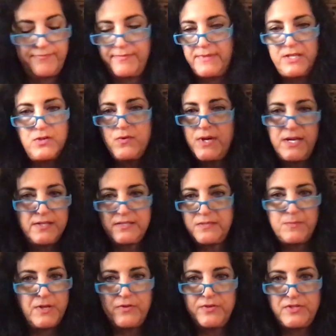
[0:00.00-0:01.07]
you can't
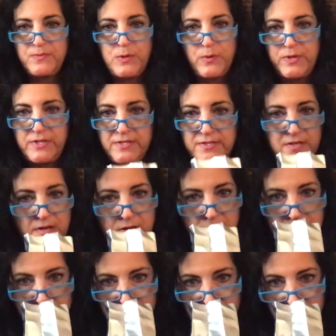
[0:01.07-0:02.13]
smell the smokiness at
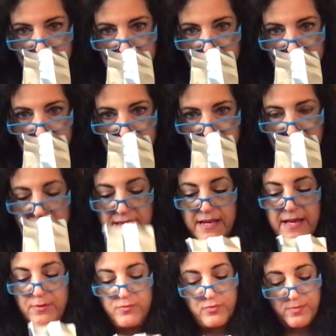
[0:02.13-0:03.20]
all. And I
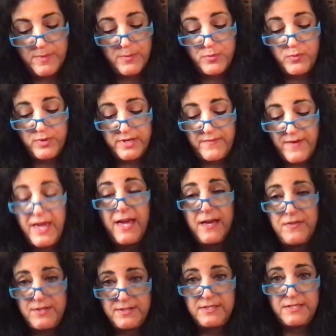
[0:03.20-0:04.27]
remember when I've had
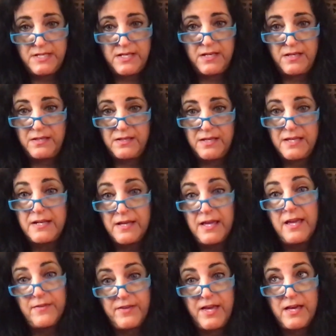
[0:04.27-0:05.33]
this tea, and I
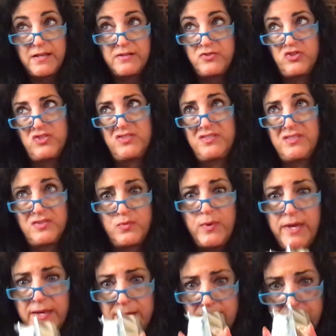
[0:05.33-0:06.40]
have had it just this
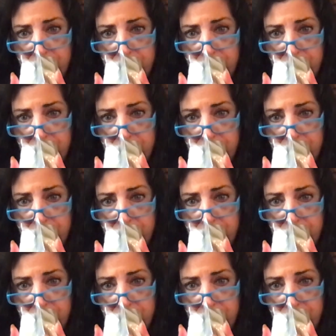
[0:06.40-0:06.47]
week.